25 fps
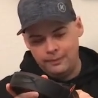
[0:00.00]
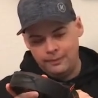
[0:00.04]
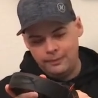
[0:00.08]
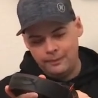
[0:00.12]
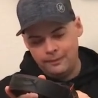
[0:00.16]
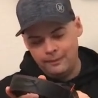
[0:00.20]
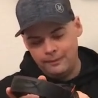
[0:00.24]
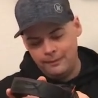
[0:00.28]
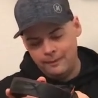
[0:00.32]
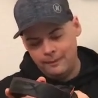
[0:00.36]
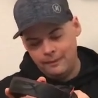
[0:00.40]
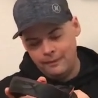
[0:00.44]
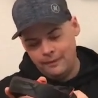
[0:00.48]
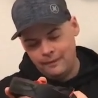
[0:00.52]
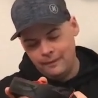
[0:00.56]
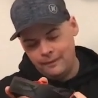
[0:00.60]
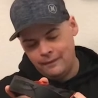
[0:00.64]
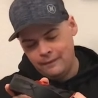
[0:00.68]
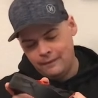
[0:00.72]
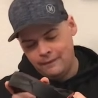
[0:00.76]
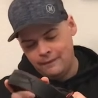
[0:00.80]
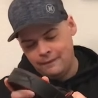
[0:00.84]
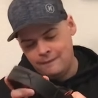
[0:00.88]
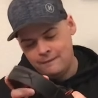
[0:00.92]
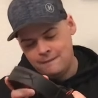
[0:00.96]

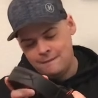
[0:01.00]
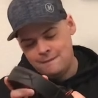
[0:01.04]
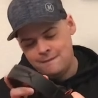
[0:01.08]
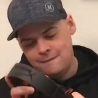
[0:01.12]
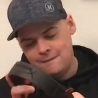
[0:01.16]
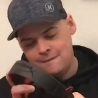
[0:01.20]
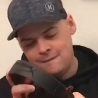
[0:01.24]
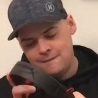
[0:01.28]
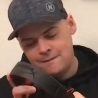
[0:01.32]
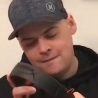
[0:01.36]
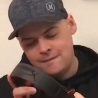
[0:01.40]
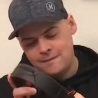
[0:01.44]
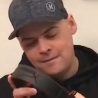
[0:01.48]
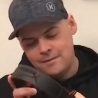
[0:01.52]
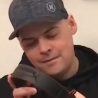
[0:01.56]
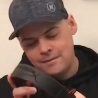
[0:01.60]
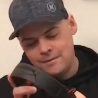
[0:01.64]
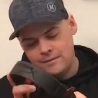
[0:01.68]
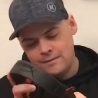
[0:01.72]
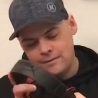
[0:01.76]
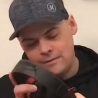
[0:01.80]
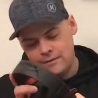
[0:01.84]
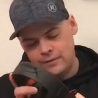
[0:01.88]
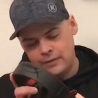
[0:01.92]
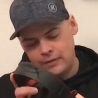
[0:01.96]

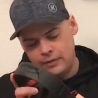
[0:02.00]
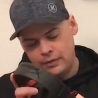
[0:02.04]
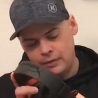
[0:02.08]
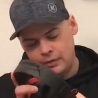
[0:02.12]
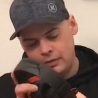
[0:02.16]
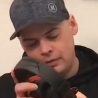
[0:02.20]
(no one is talking)